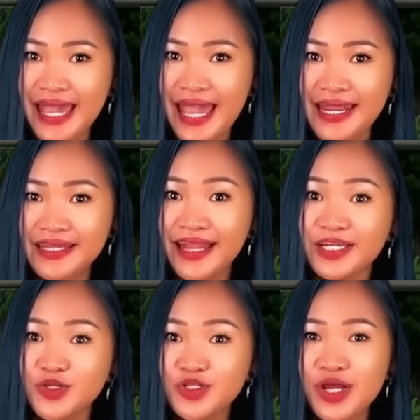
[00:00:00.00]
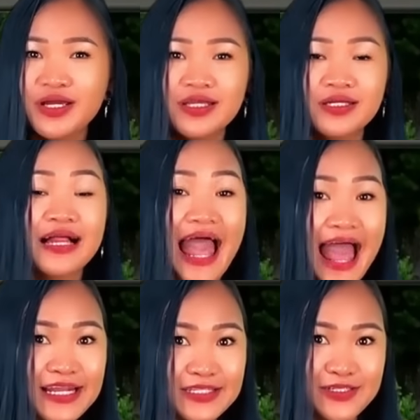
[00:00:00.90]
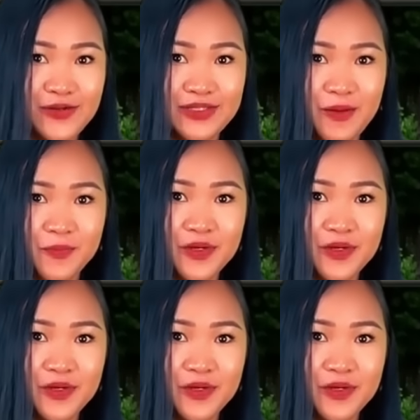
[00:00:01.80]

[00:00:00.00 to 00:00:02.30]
And I'd like to share a little anecdote that